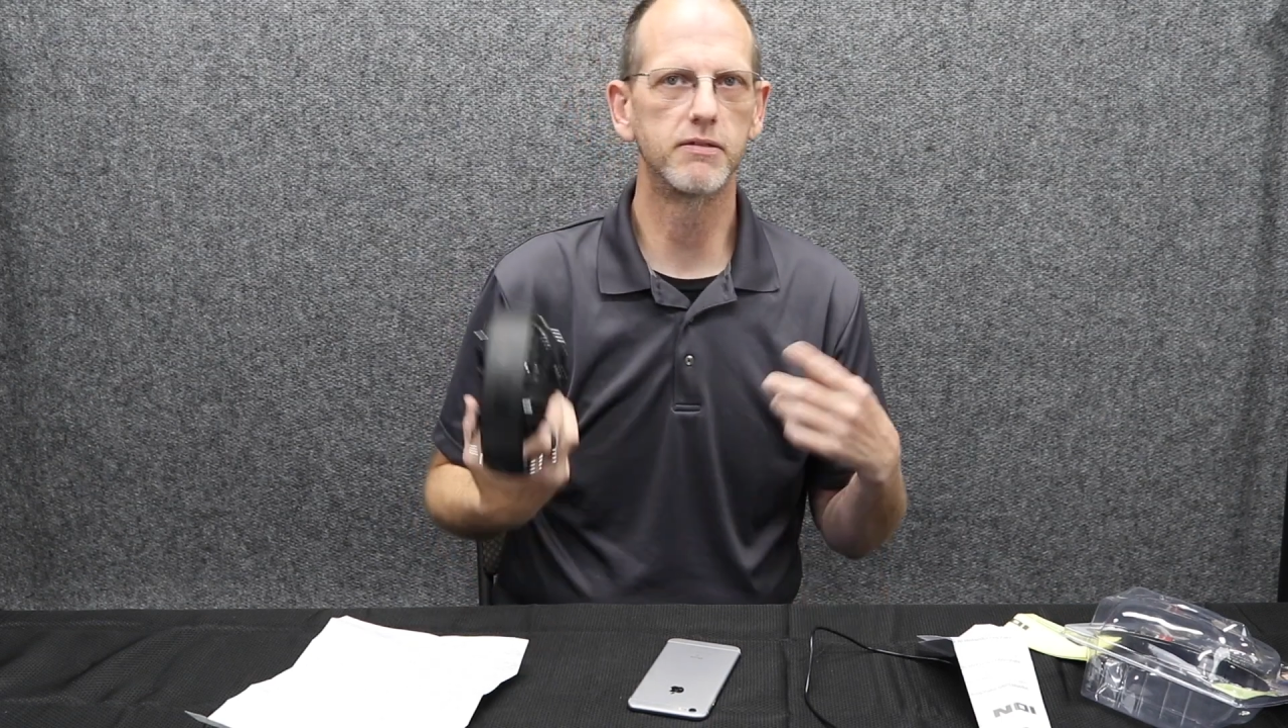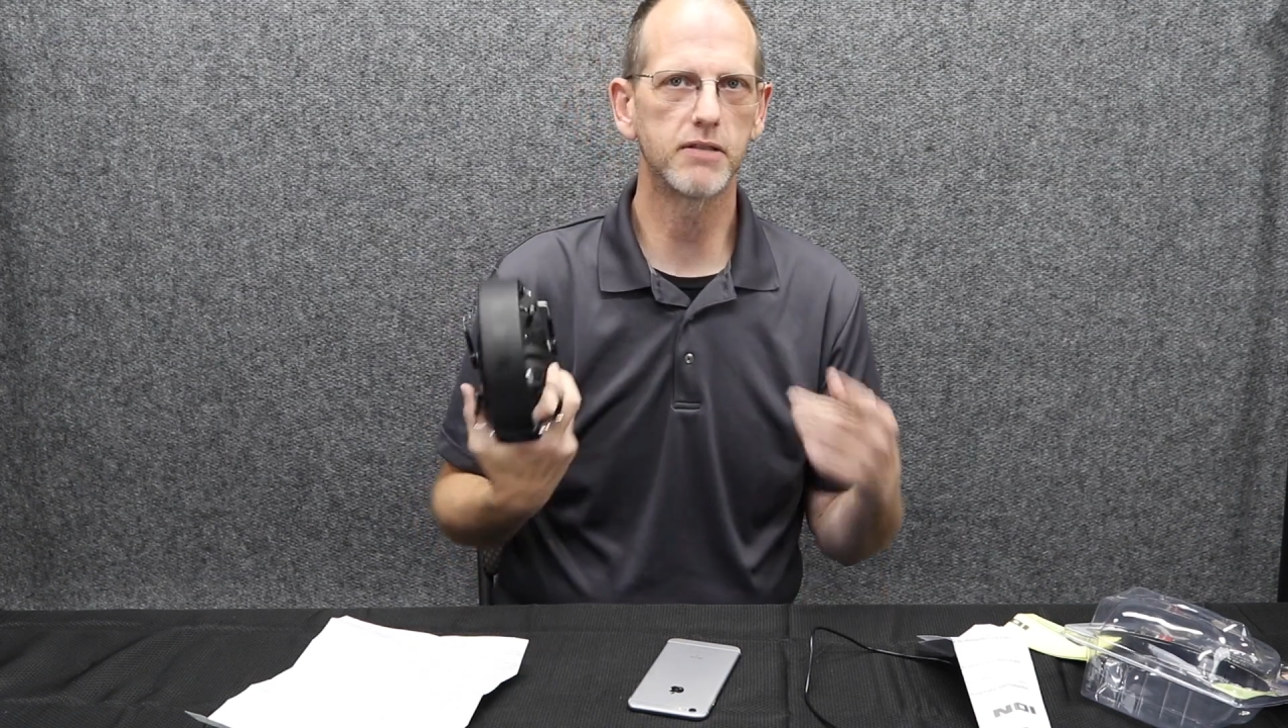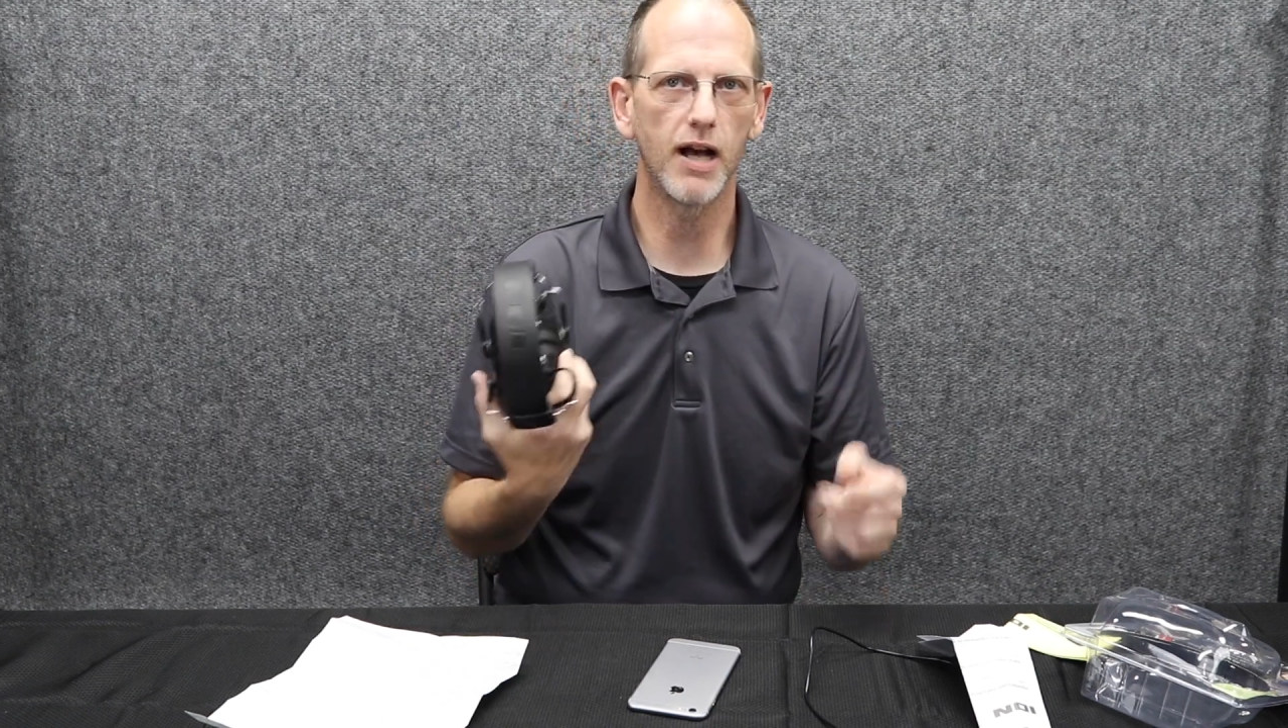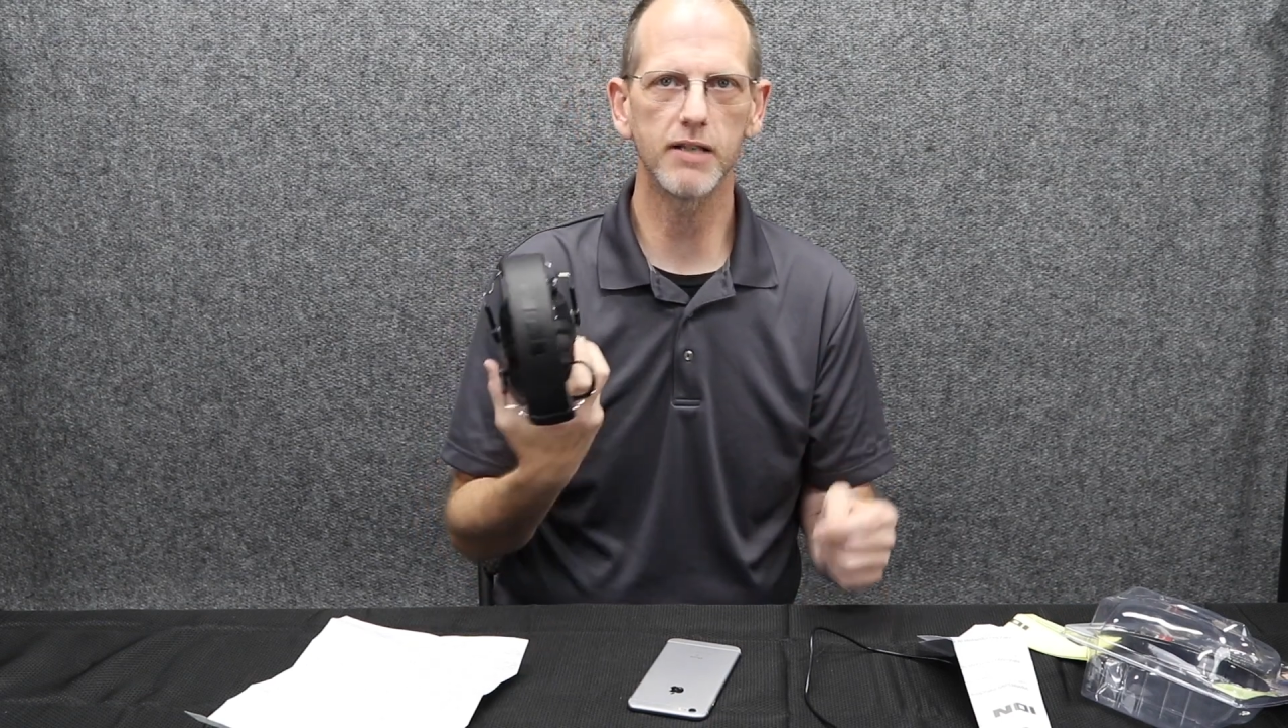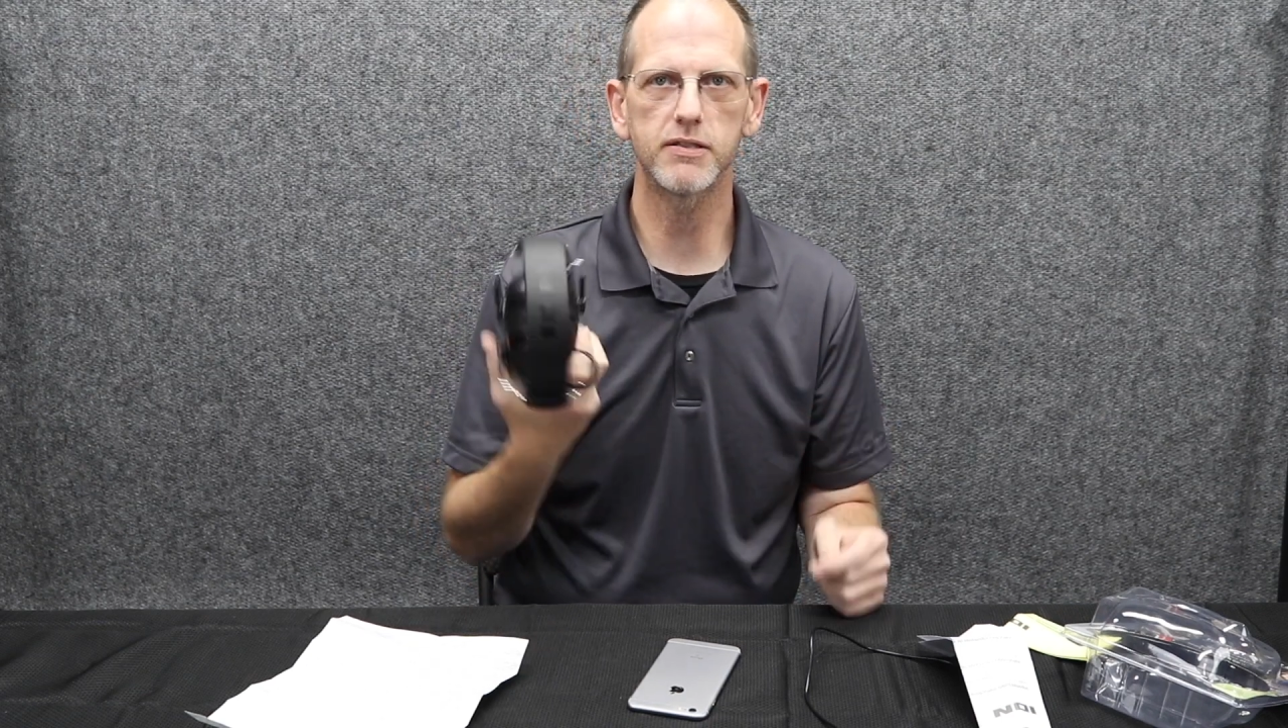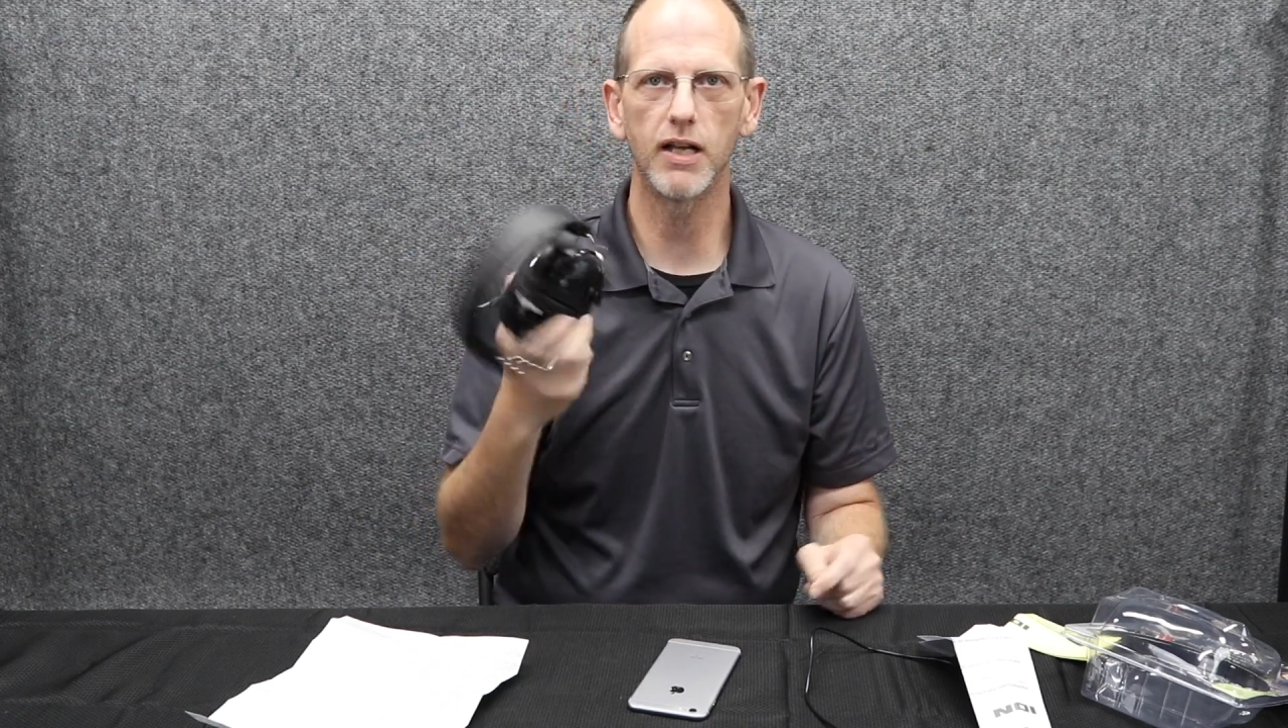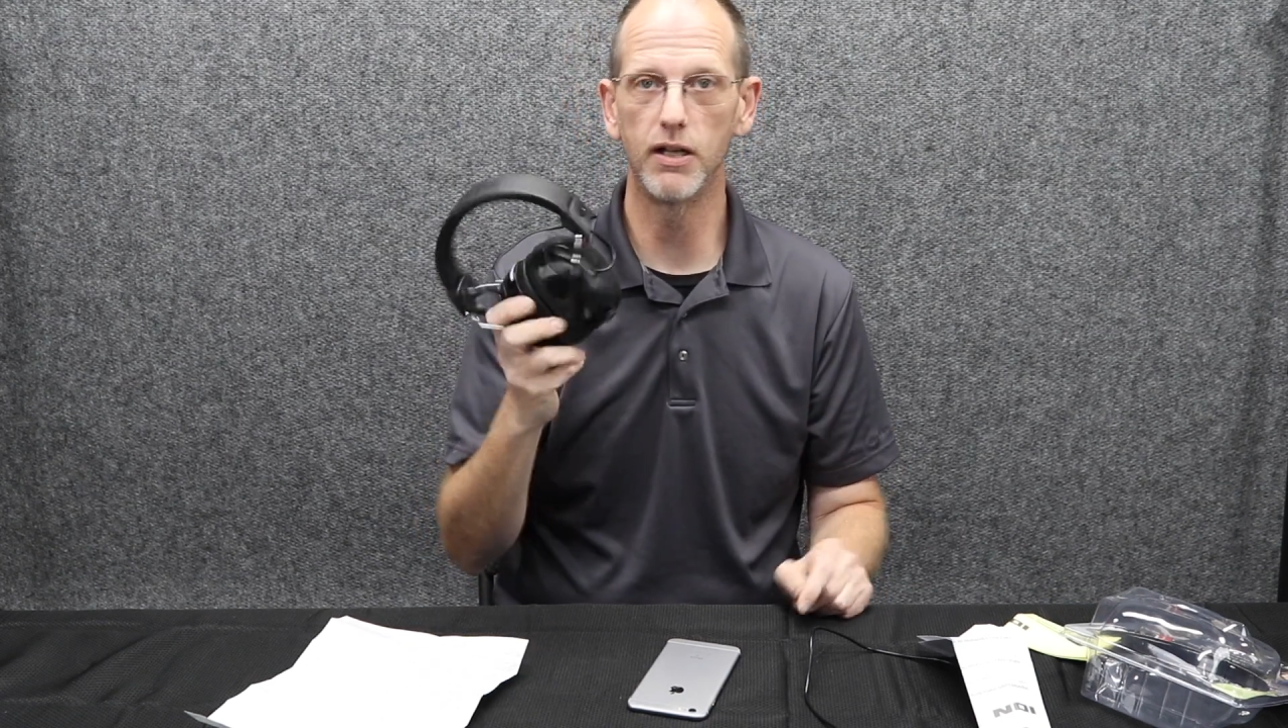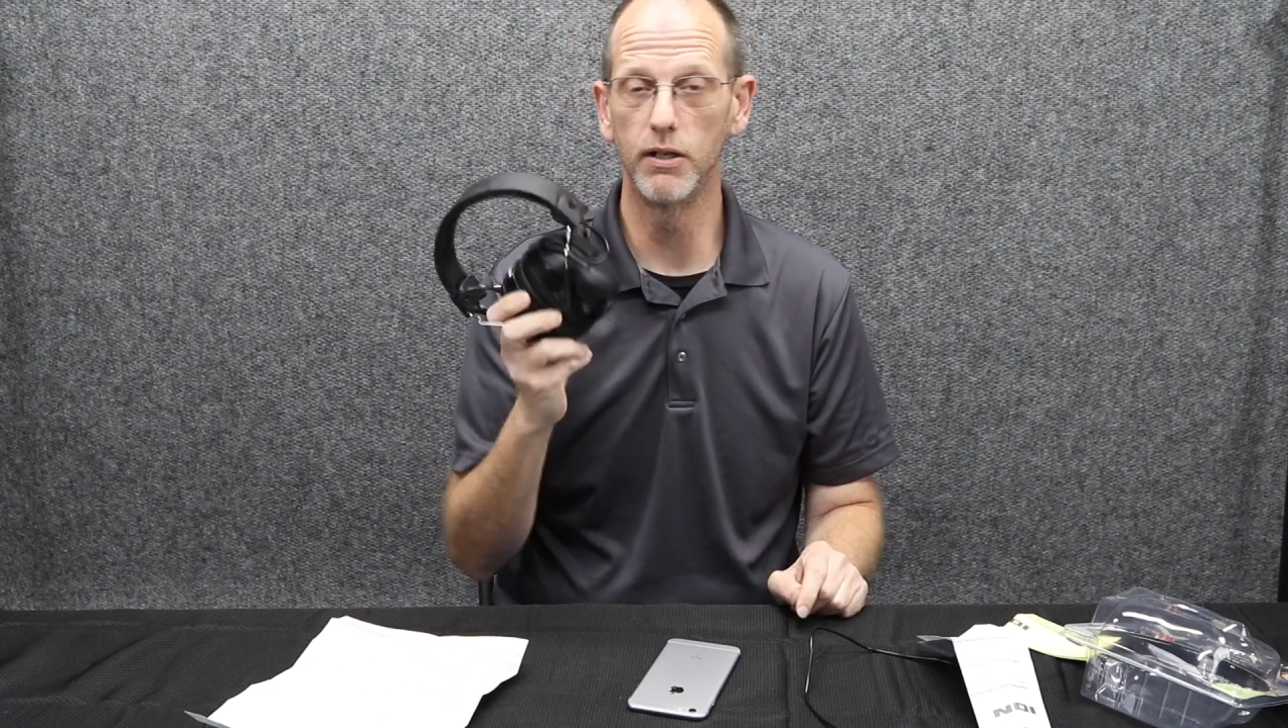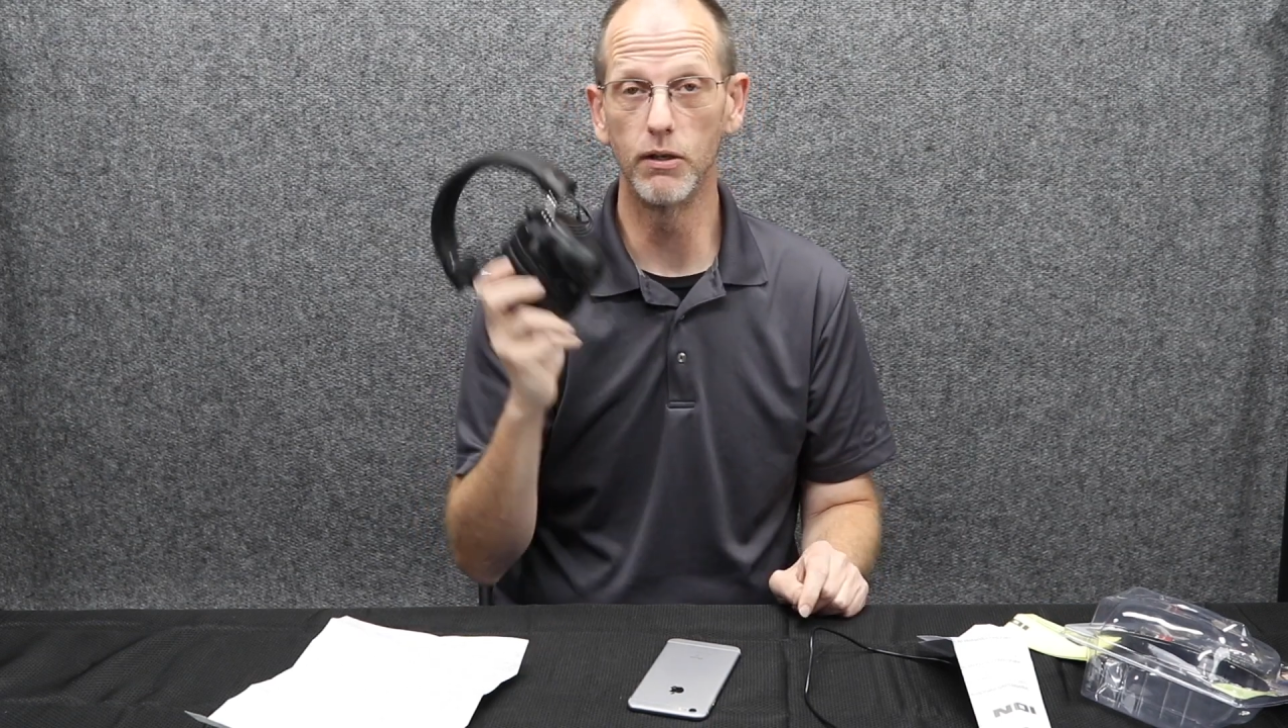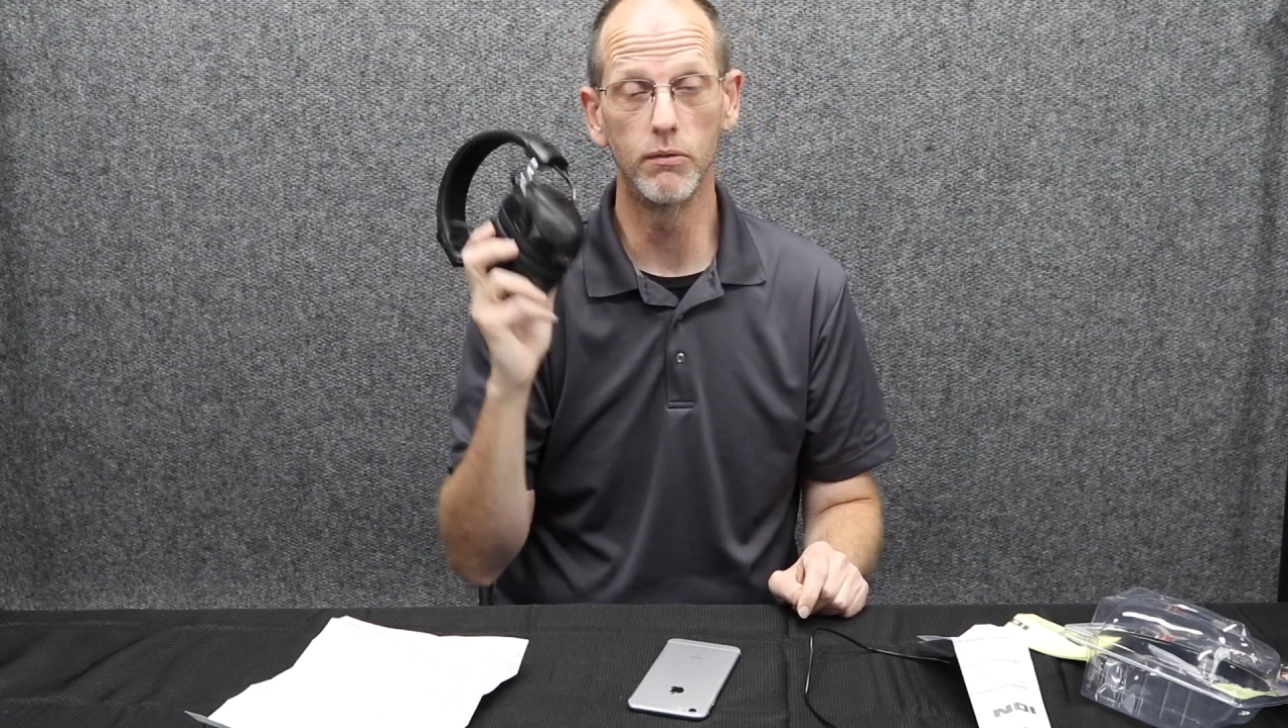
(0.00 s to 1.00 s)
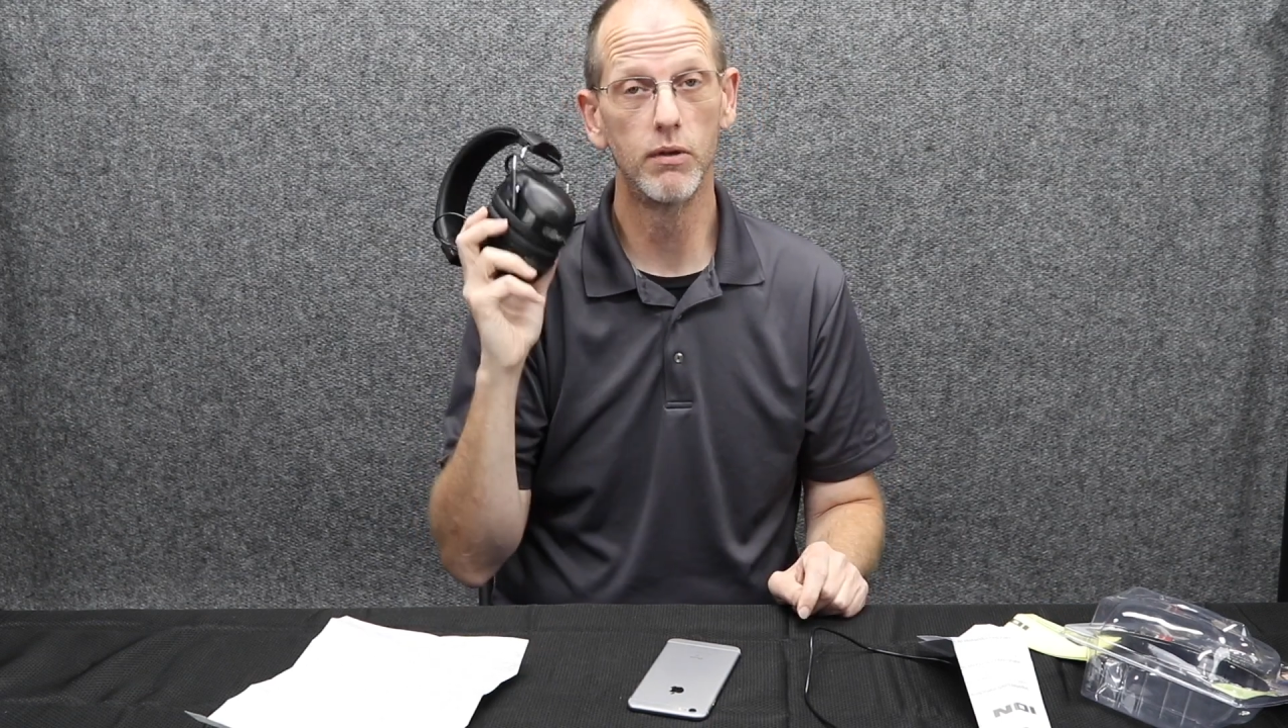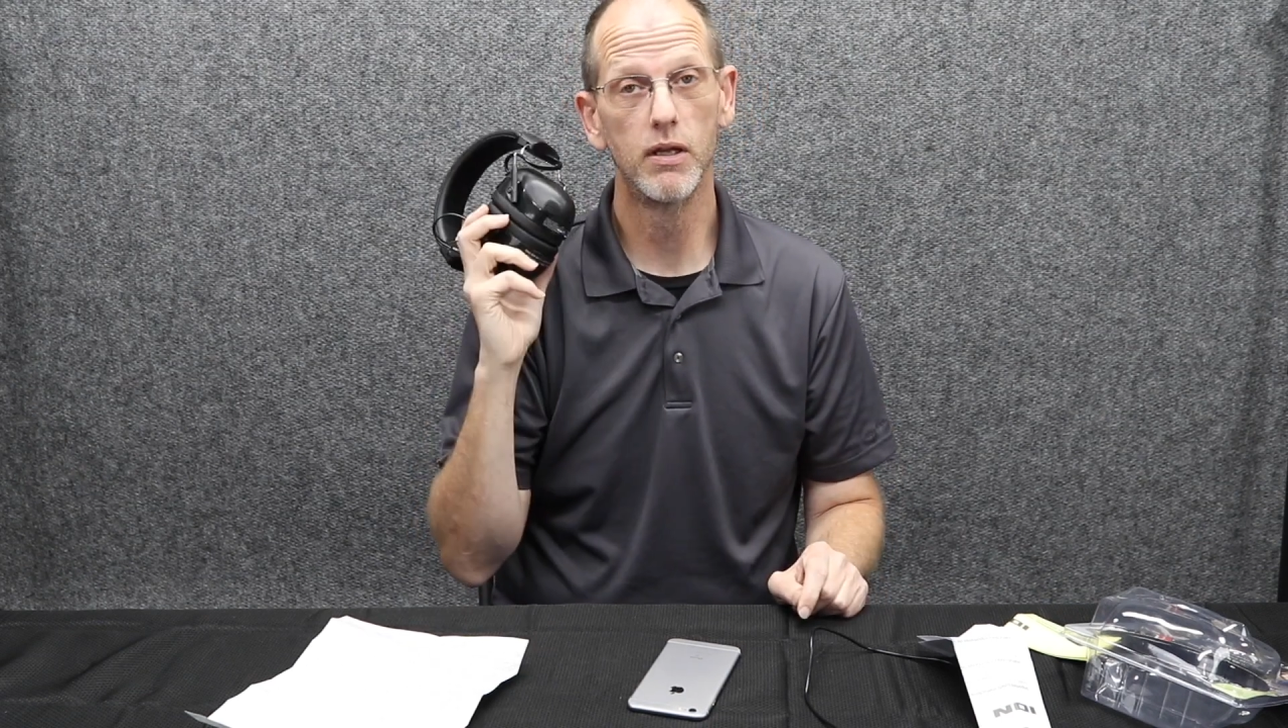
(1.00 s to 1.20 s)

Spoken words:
Costco,